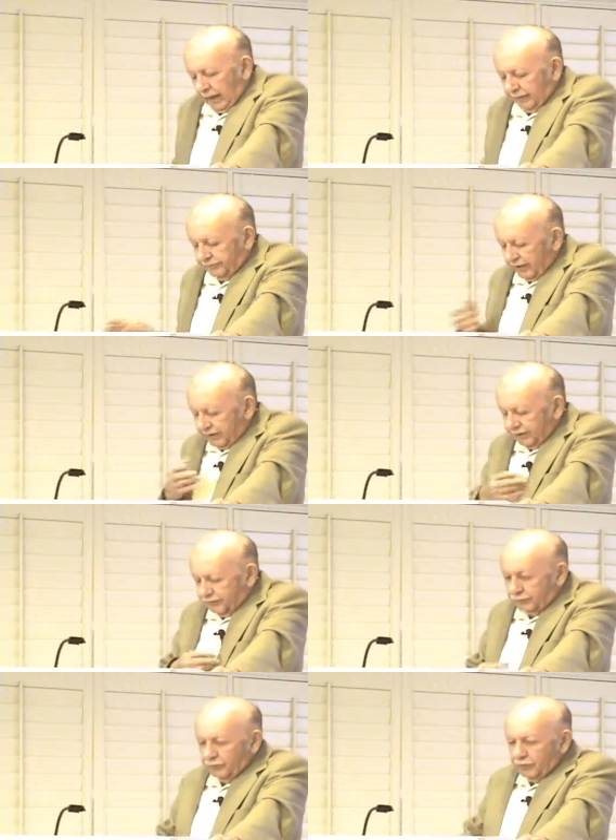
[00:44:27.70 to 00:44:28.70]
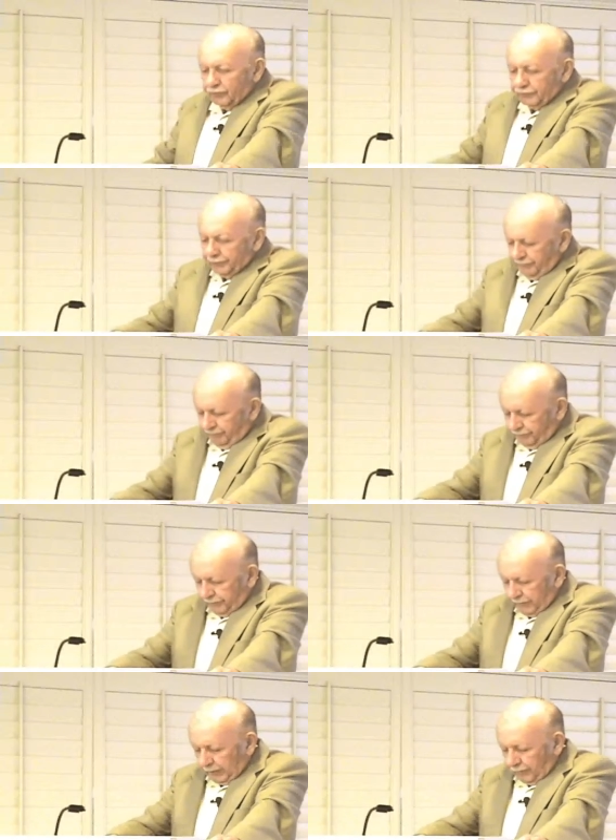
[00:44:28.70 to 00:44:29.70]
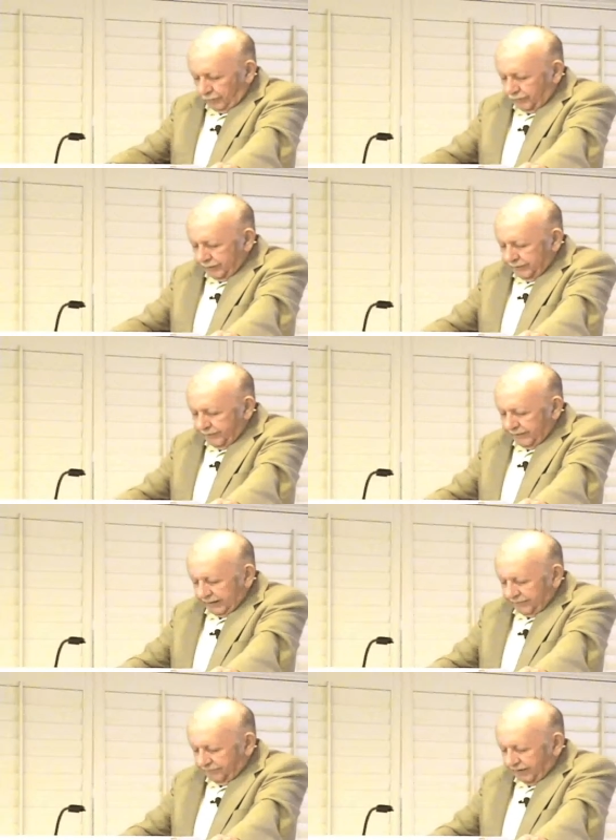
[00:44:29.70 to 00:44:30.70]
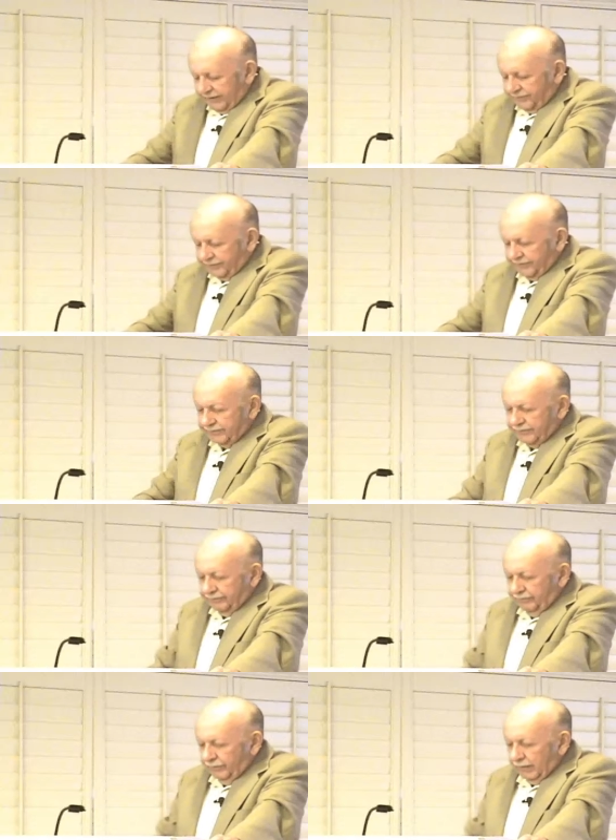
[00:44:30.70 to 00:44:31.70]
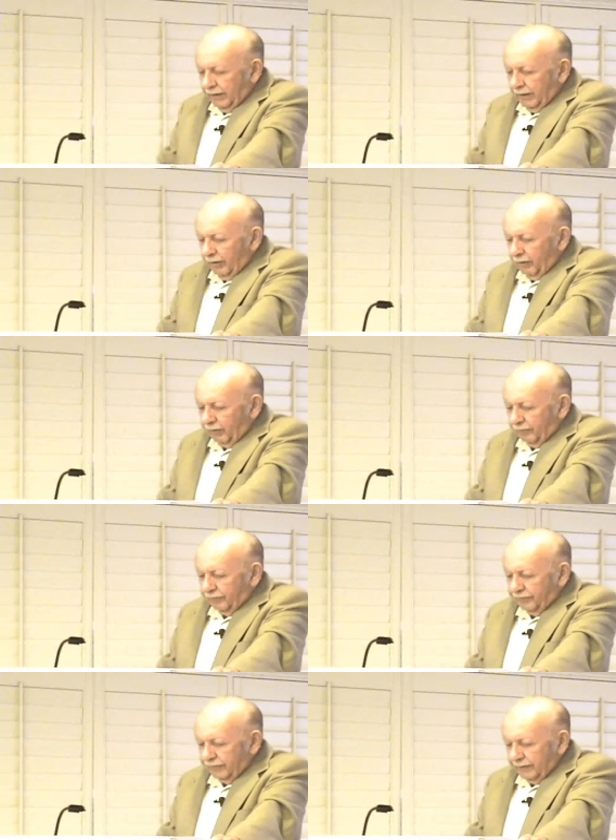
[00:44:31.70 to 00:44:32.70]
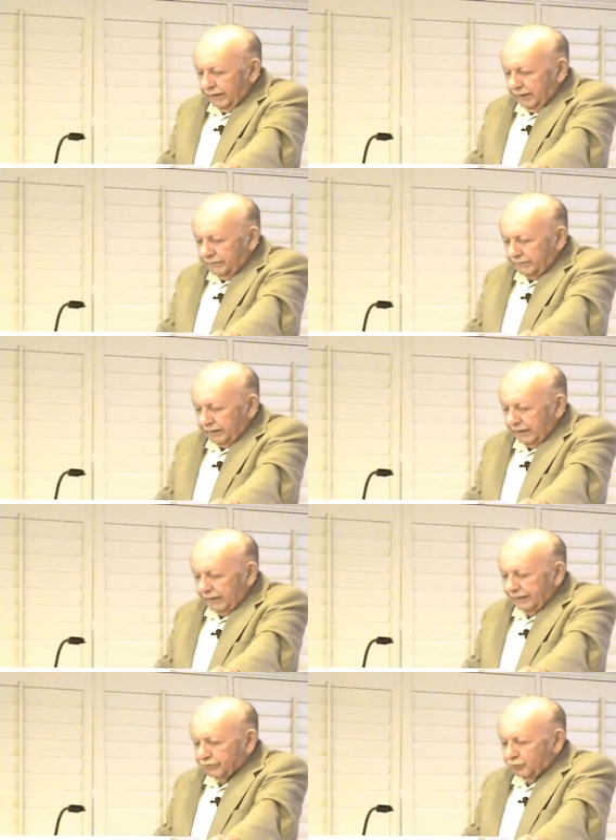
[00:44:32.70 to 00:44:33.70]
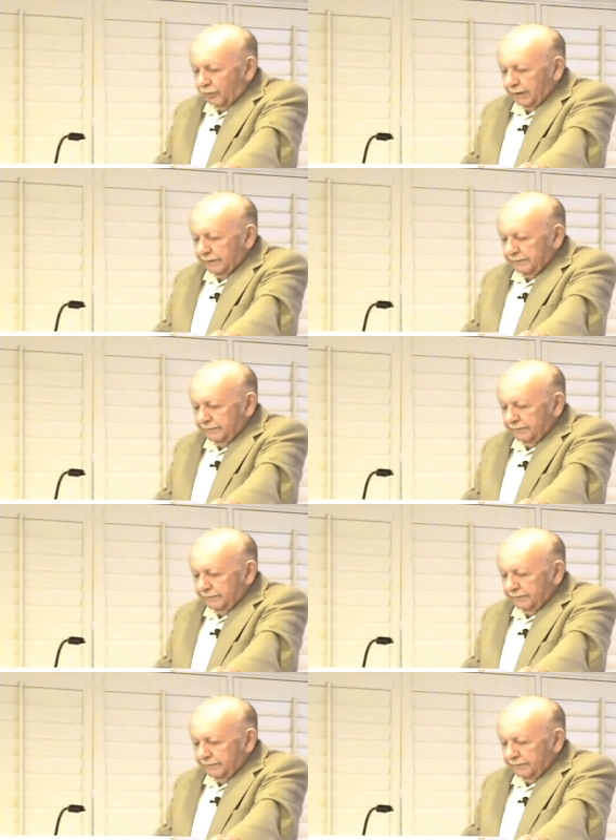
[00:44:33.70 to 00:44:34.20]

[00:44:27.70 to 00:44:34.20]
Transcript: And the result of these advances of intellectual